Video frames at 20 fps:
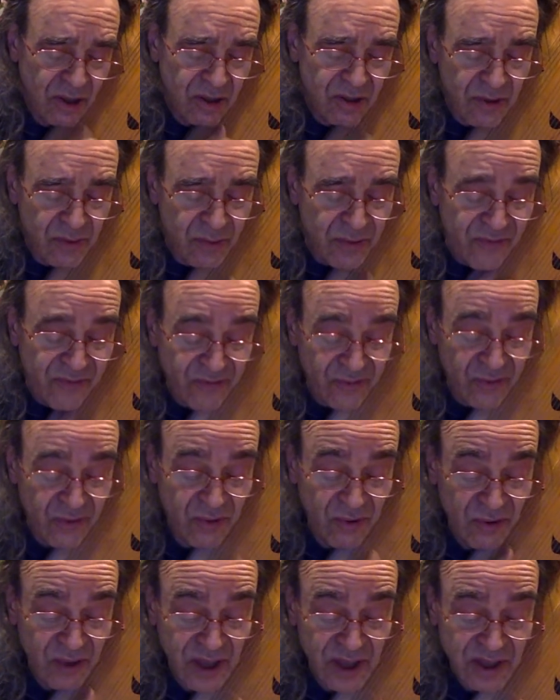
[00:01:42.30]
You've been
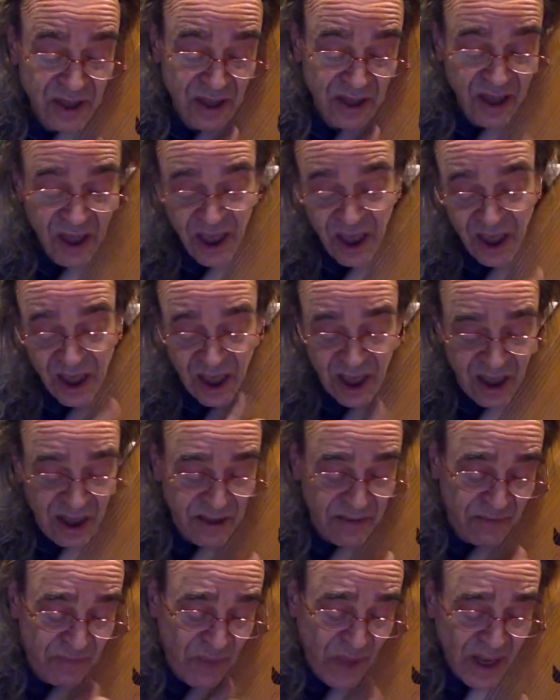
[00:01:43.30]
fooled into
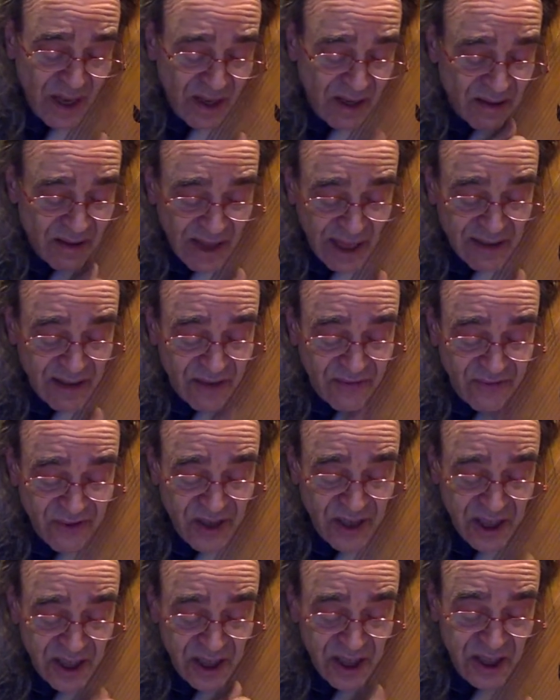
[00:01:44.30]
thinking that the
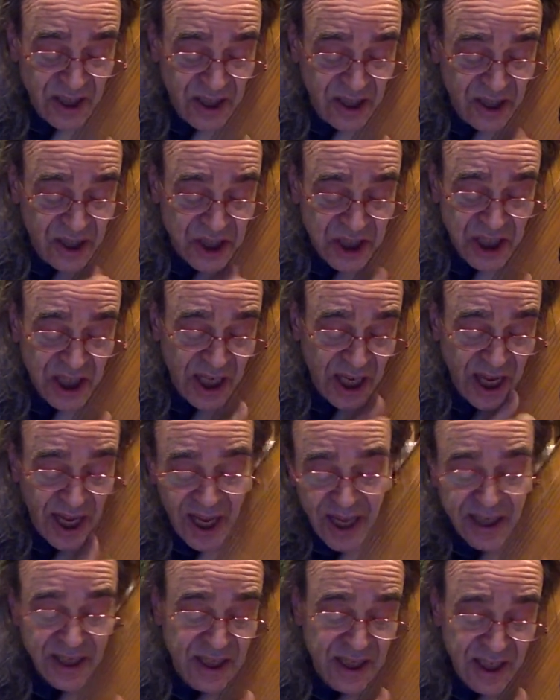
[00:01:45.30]
finishing
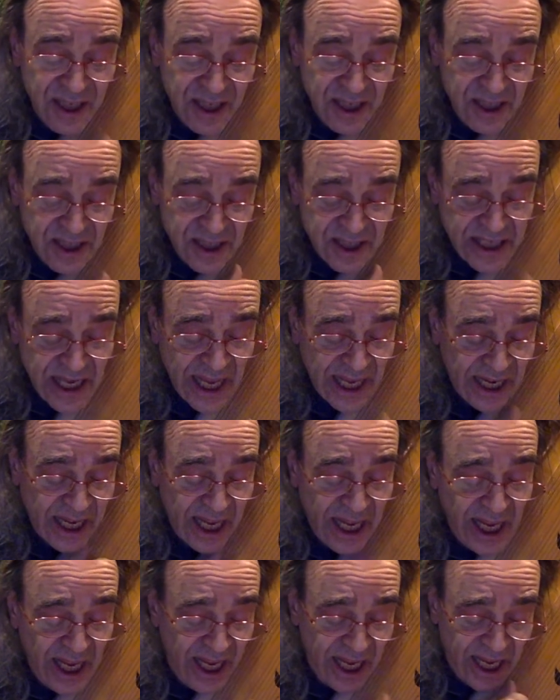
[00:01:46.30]
end is at
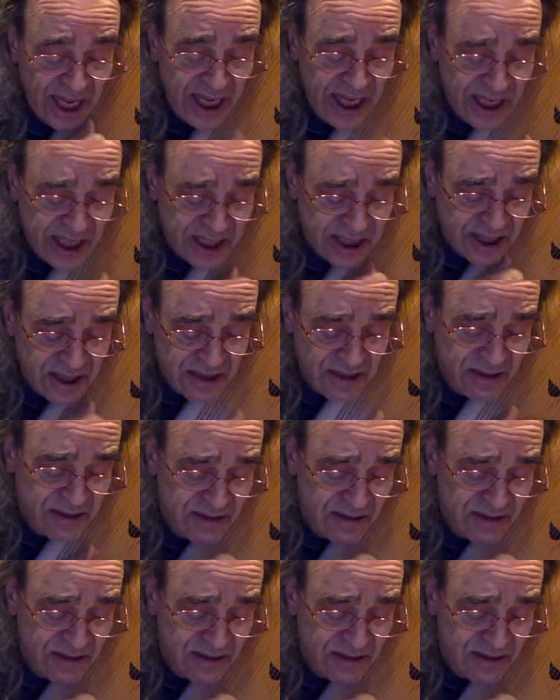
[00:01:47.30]
hand.